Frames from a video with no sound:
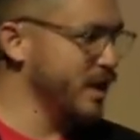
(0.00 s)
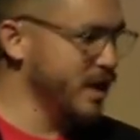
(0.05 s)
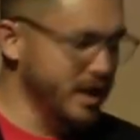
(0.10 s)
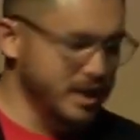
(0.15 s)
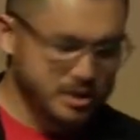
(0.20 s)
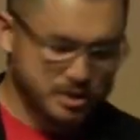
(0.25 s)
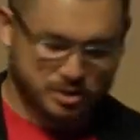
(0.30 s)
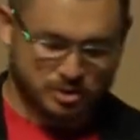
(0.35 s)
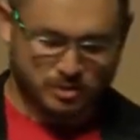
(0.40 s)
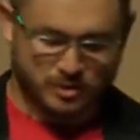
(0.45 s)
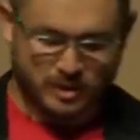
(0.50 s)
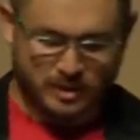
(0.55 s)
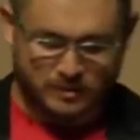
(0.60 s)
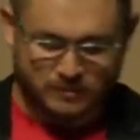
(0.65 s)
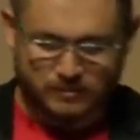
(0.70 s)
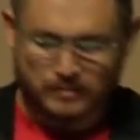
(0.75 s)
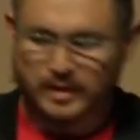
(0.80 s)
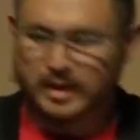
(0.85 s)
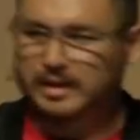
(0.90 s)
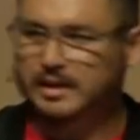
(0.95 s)
history,
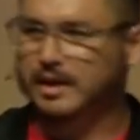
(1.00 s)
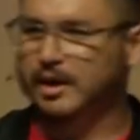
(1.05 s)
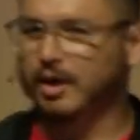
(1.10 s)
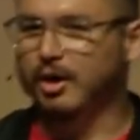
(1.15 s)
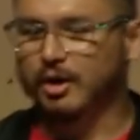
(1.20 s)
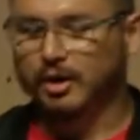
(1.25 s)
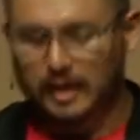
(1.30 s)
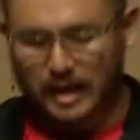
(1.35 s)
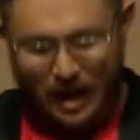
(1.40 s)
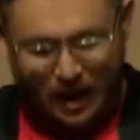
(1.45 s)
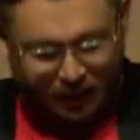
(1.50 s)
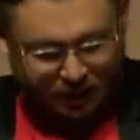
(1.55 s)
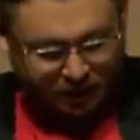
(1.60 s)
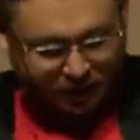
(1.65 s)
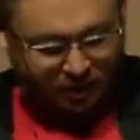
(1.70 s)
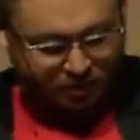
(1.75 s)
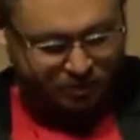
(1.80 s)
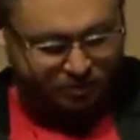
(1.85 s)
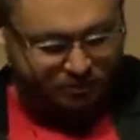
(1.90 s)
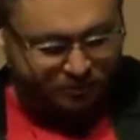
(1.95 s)
they all add
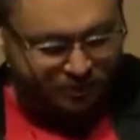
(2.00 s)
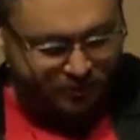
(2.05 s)
up.